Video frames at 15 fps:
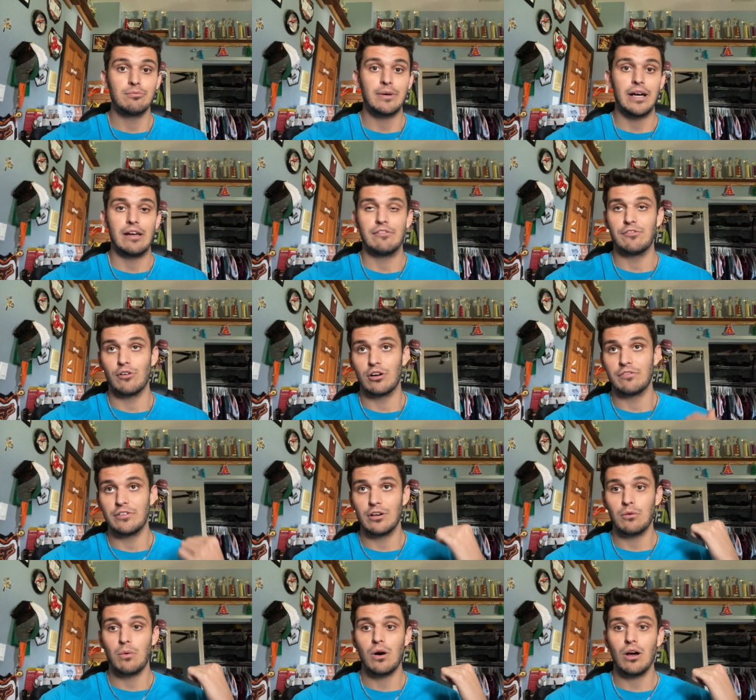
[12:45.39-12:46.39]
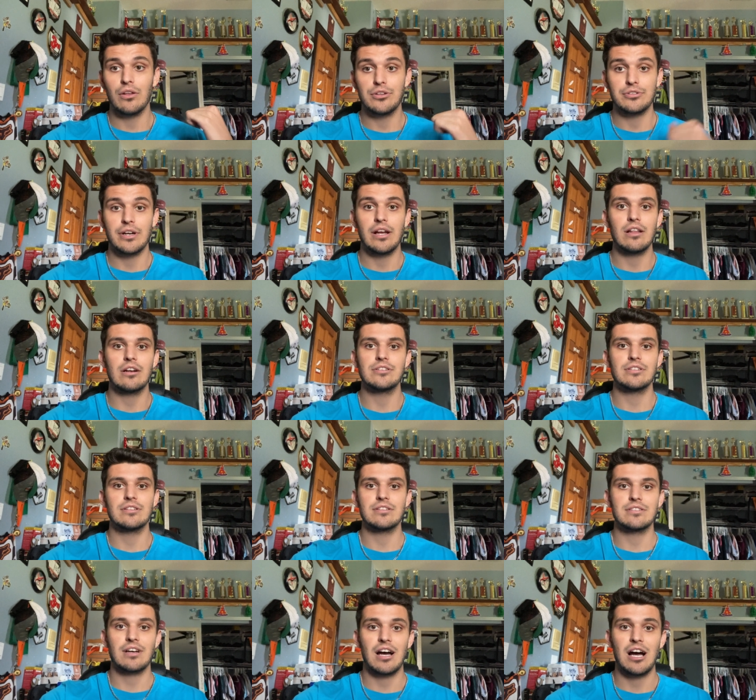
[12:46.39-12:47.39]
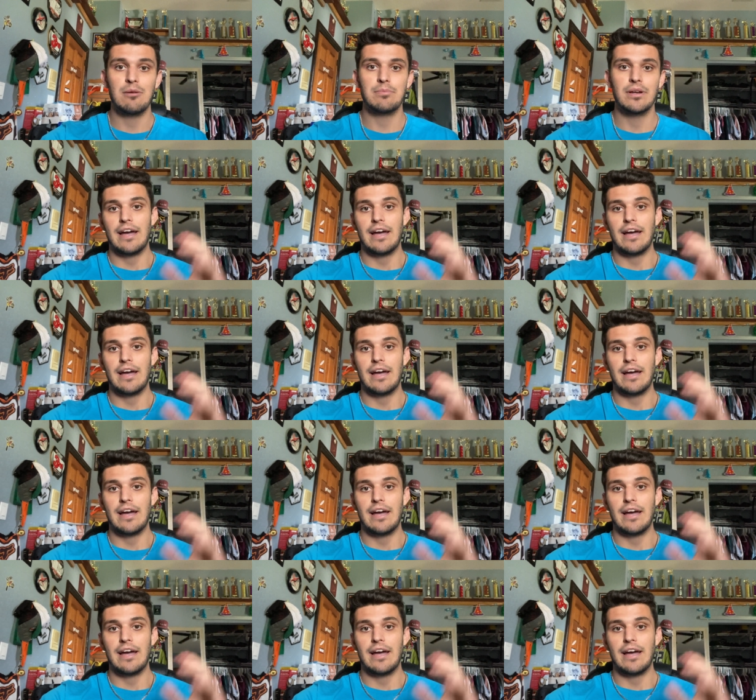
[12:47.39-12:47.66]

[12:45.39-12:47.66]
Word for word: my four foot walled trailer to the top.